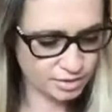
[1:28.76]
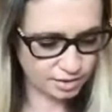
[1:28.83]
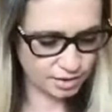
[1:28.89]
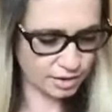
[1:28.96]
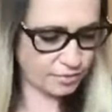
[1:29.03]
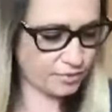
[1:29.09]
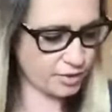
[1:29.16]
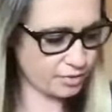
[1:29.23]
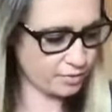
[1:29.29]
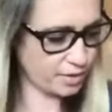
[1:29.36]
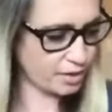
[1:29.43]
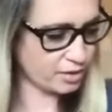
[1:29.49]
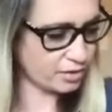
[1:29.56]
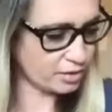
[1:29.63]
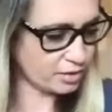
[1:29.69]
see where we
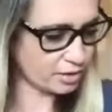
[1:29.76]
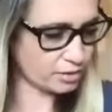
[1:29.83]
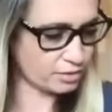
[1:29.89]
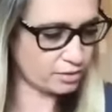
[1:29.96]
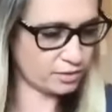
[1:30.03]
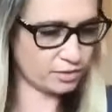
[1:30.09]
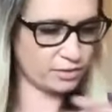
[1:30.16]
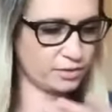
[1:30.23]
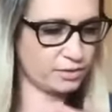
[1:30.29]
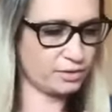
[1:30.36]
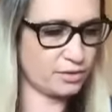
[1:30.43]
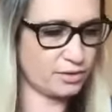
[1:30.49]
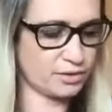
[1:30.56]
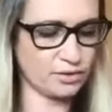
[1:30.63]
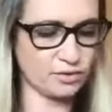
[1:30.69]
are.
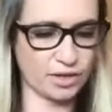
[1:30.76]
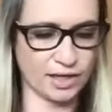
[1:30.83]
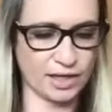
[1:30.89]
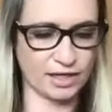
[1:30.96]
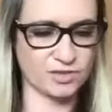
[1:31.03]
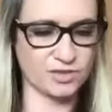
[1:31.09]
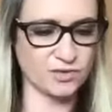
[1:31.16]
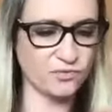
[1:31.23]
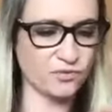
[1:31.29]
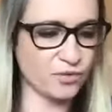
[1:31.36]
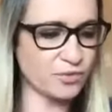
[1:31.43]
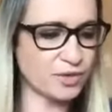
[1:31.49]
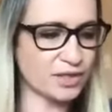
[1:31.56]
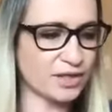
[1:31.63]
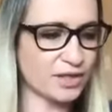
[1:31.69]
Okay, so from
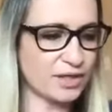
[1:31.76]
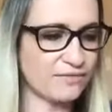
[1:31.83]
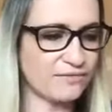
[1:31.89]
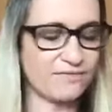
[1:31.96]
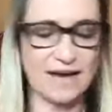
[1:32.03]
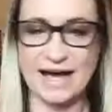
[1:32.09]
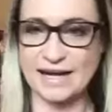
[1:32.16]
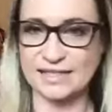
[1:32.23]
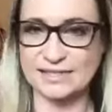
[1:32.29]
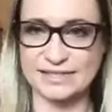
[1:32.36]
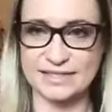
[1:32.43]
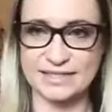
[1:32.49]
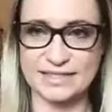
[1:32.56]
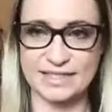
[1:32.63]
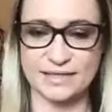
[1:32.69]
the lymphatic
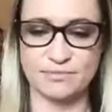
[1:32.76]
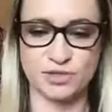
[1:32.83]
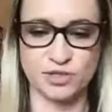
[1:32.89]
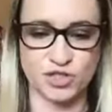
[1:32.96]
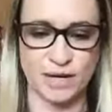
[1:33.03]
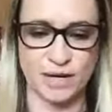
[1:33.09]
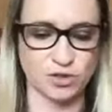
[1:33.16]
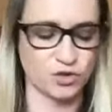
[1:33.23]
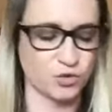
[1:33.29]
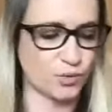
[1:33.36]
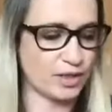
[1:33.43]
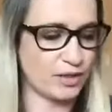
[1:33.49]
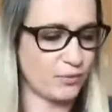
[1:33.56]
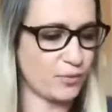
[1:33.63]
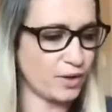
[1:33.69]
system, chapter
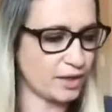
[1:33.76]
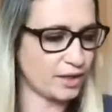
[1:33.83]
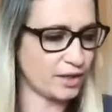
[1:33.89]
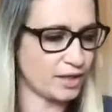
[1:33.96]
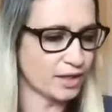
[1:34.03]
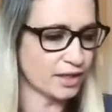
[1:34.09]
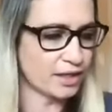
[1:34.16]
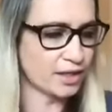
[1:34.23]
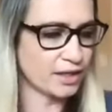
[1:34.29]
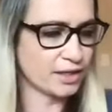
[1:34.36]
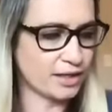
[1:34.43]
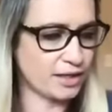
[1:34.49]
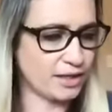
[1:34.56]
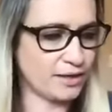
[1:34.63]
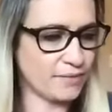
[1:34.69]
21,
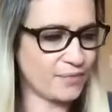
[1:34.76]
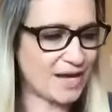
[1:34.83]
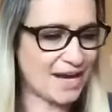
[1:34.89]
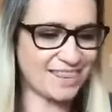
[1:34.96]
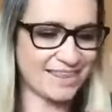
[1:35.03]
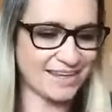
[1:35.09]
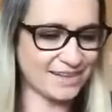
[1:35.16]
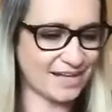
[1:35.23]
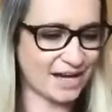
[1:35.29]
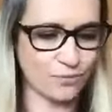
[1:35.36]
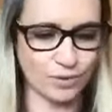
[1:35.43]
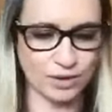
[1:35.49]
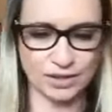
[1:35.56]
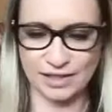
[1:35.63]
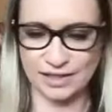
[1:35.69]
I think that
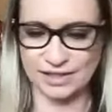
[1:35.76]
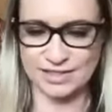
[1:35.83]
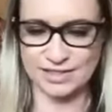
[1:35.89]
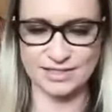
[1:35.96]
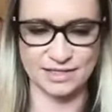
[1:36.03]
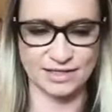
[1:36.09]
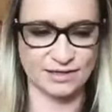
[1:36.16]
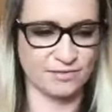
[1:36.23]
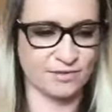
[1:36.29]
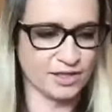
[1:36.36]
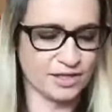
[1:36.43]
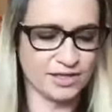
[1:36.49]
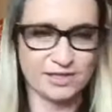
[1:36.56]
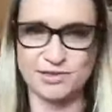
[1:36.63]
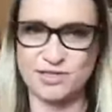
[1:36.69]
one is
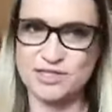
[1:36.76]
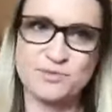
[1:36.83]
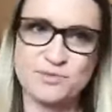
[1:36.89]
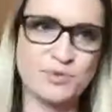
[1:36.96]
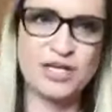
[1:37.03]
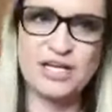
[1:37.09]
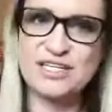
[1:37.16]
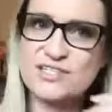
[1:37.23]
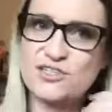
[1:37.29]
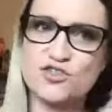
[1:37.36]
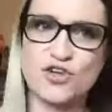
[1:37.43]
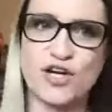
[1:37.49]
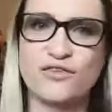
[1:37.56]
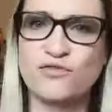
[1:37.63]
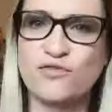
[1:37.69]
it's pretty
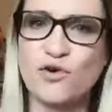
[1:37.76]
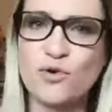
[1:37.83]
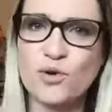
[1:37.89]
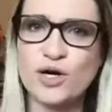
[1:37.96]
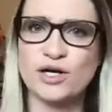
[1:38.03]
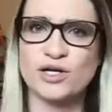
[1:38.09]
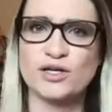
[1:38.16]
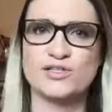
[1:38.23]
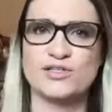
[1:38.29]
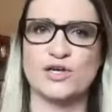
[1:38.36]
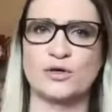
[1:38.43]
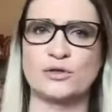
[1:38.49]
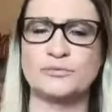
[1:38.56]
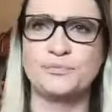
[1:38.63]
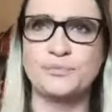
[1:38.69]
straightforward.
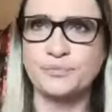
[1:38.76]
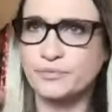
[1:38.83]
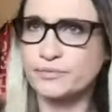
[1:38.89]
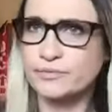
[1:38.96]
So